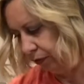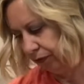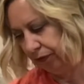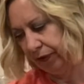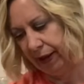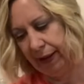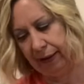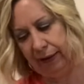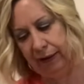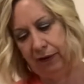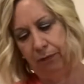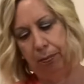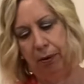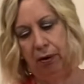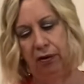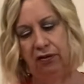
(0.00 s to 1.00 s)
flat
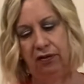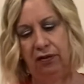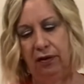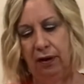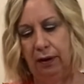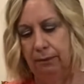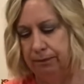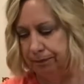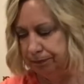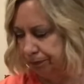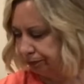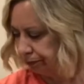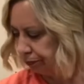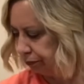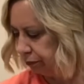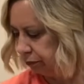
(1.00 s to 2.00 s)
leaf parsley.
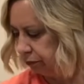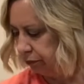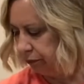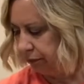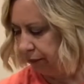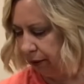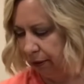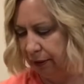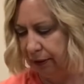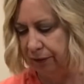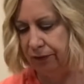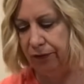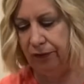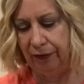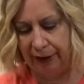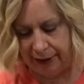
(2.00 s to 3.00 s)
Now
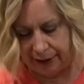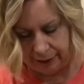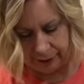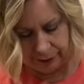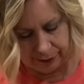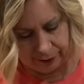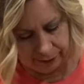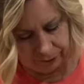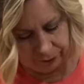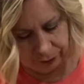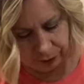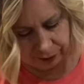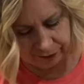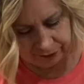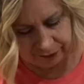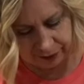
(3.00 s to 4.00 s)
flat leaf, you
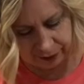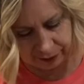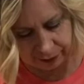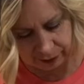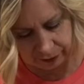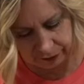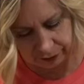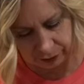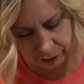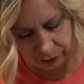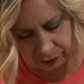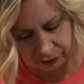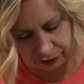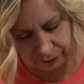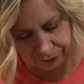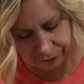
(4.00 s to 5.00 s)
can see that it's a little
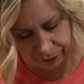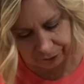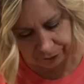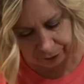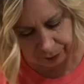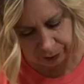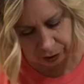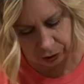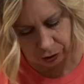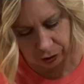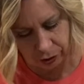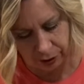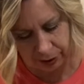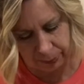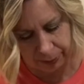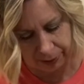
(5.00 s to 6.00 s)
different from the
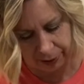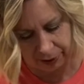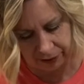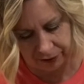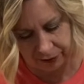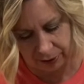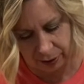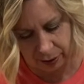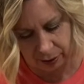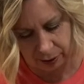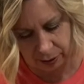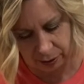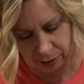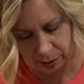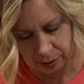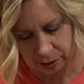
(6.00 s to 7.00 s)
curly pasta.
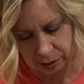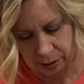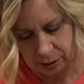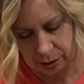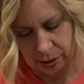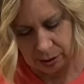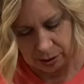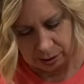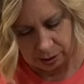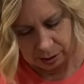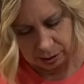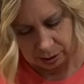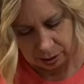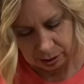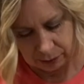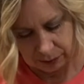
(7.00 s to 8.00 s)

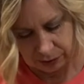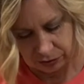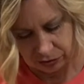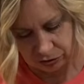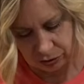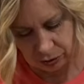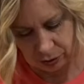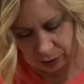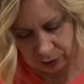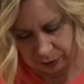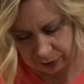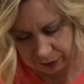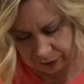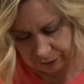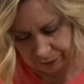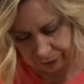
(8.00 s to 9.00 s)
Let me show you the
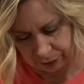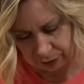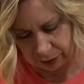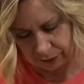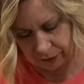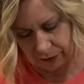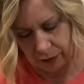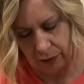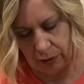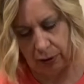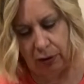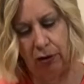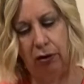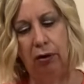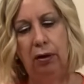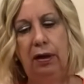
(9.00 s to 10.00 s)
difference. So the
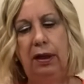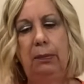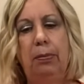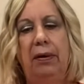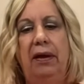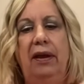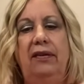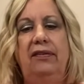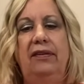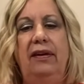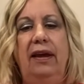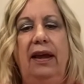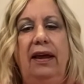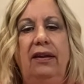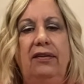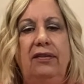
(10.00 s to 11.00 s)
curly pasta
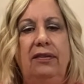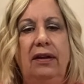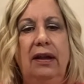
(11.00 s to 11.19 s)
has